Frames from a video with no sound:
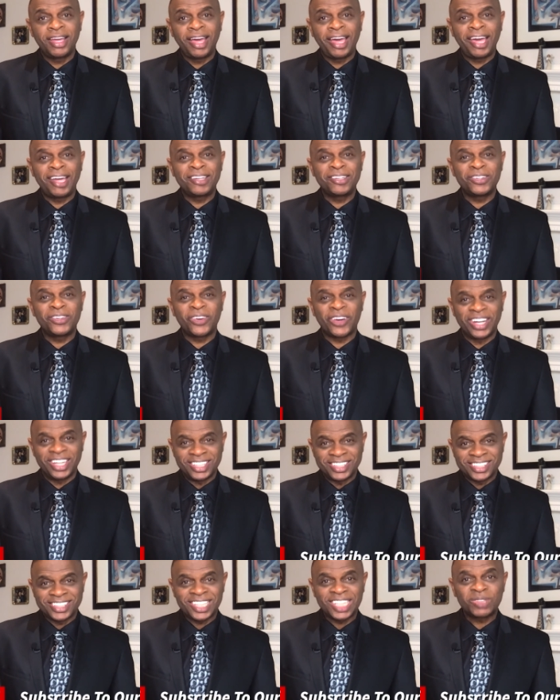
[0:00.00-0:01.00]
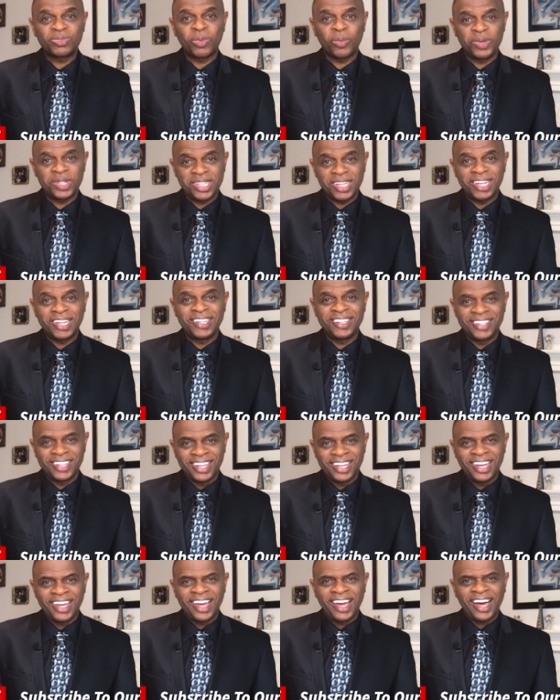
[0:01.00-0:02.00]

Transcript: and grace. That's what we need.